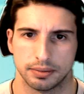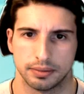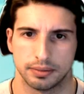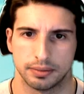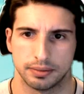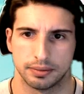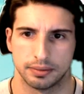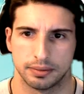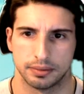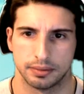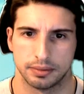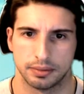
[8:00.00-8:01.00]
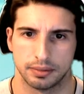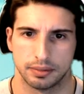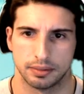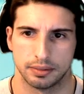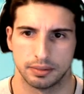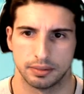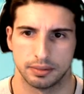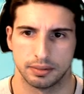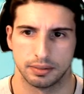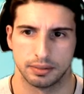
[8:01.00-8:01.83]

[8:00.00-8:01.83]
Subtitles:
Nothing is said.